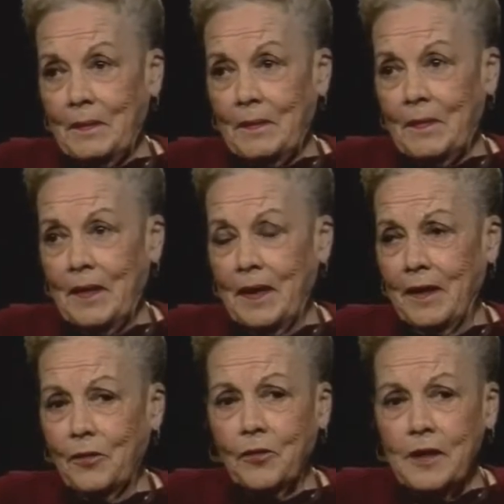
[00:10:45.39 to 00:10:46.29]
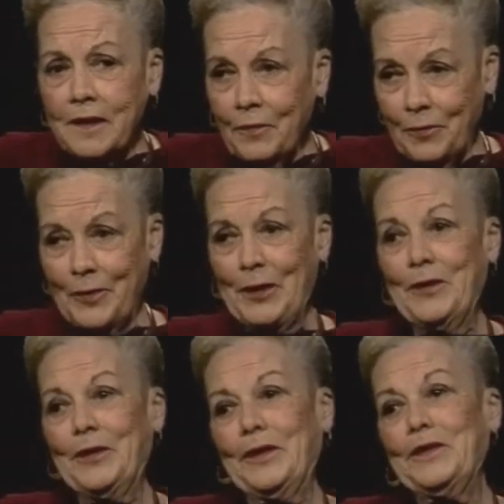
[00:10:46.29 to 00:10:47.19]
Mm. They had mm. three symphony
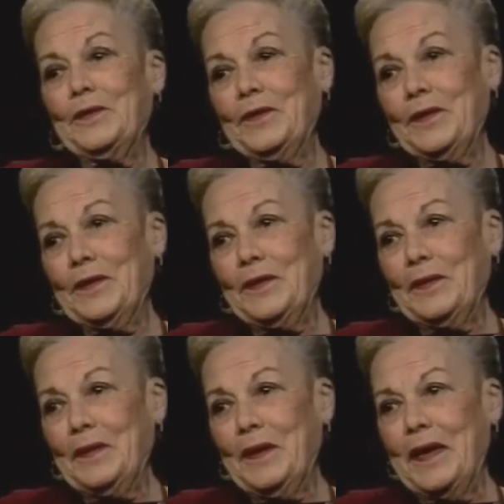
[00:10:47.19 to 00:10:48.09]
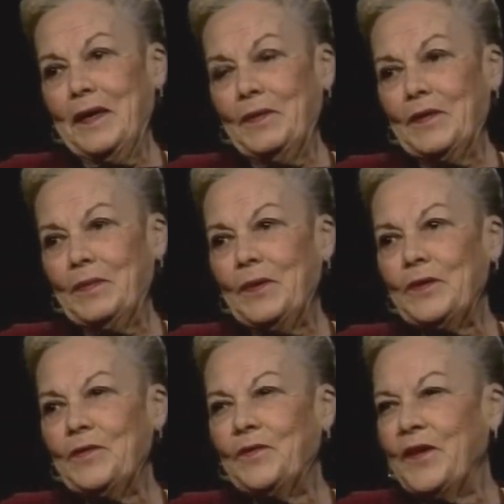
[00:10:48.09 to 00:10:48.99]
orchestras, and it was the most
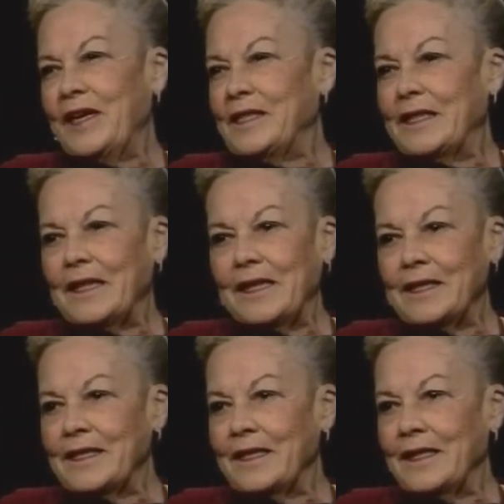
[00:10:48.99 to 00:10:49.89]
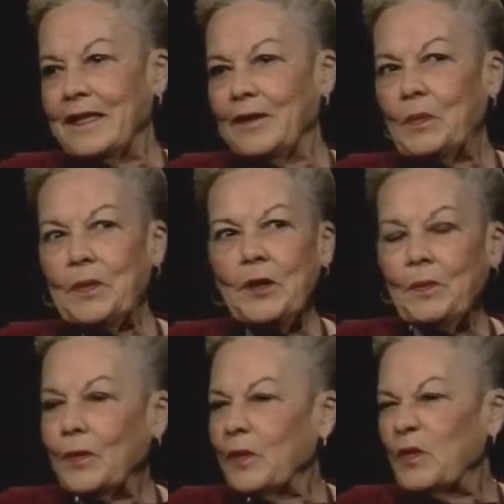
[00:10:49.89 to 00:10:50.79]
fascinating city, and the
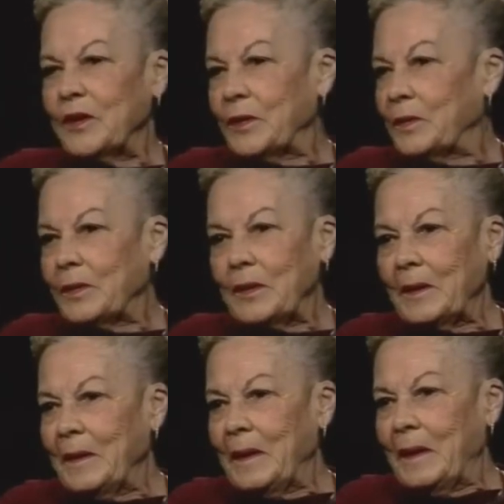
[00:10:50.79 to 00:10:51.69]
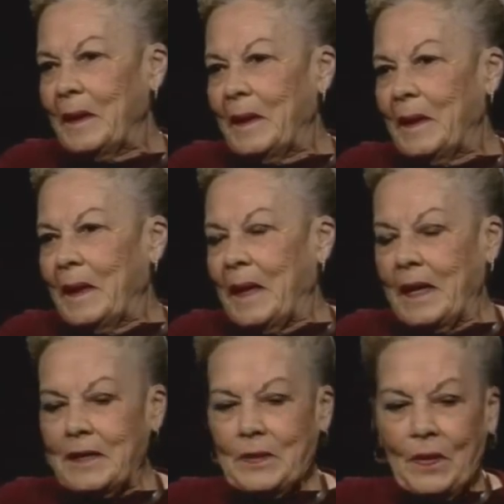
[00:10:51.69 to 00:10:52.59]
people were wonderful.
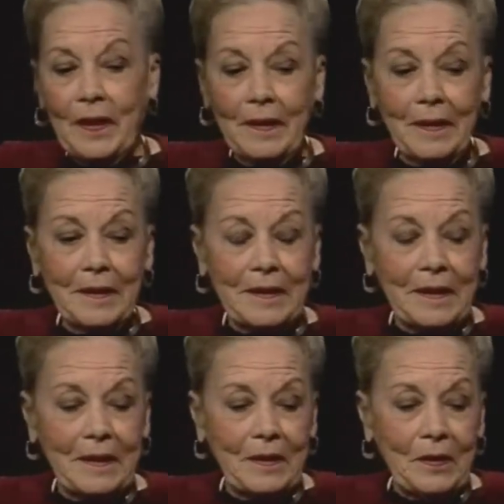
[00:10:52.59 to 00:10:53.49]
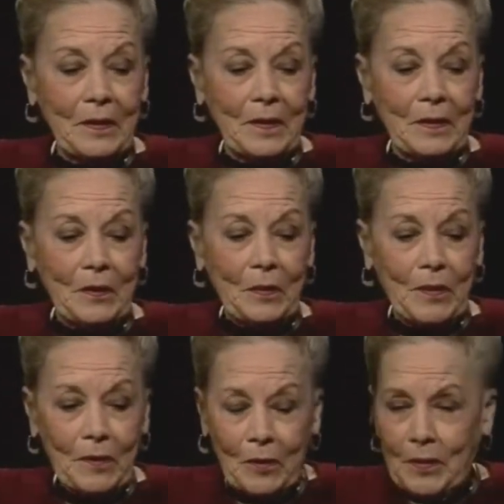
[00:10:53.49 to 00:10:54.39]
And so I, I stayed there until my
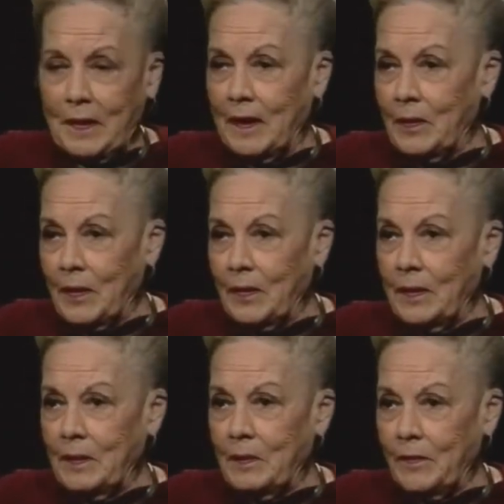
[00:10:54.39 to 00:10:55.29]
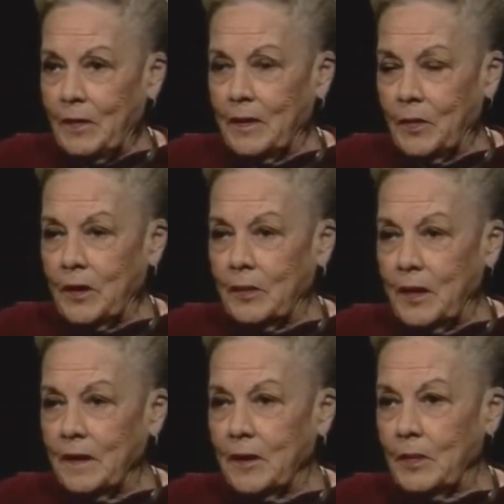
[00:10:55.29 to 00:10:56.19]
mother became ill, and my father wanted me
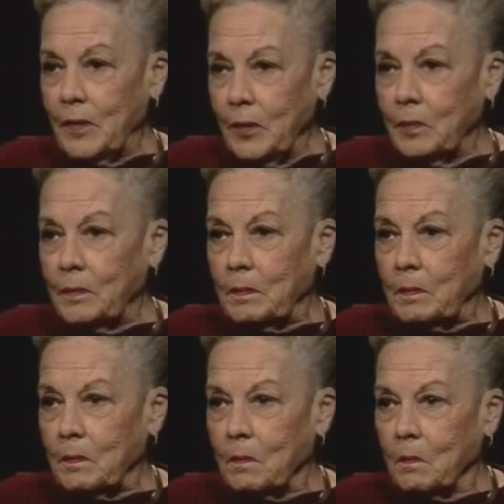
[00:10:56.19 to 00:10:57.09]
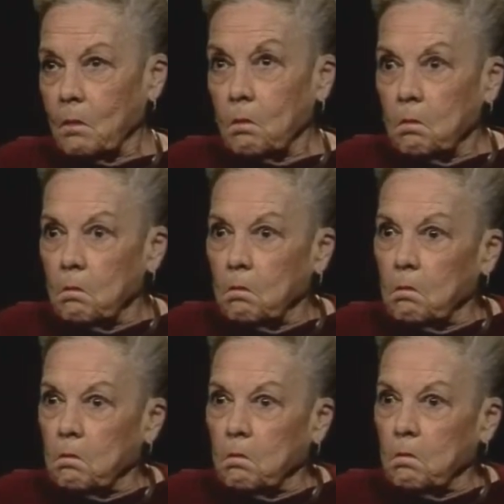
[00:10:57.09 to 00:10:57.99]
to come home. But you, but you
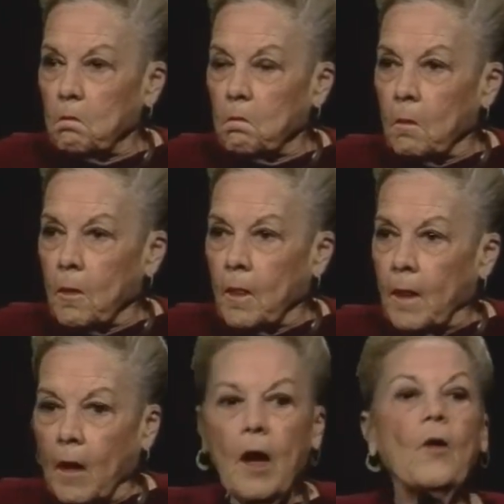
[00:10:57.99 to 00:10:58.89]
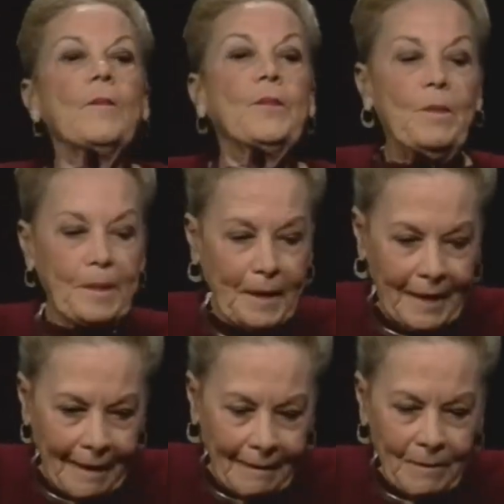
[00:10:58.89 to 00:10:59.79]
brought her to your your
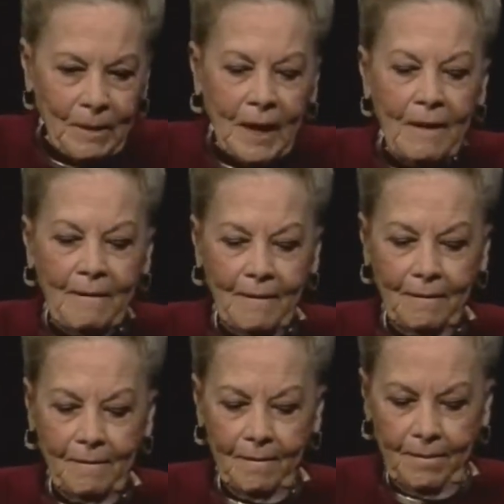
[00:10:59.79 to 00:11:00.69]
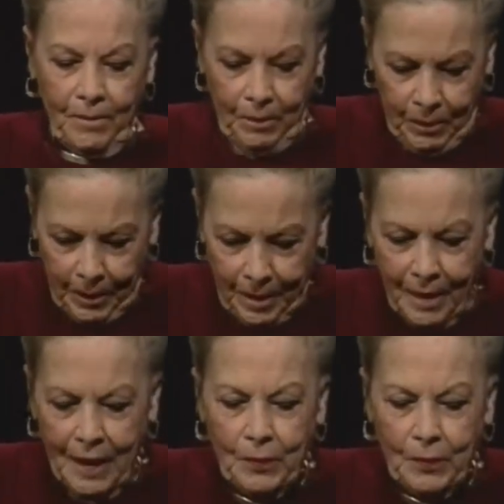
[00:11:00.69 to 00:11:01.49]
mother yeah. while you were in Berlin. Mm -hmm.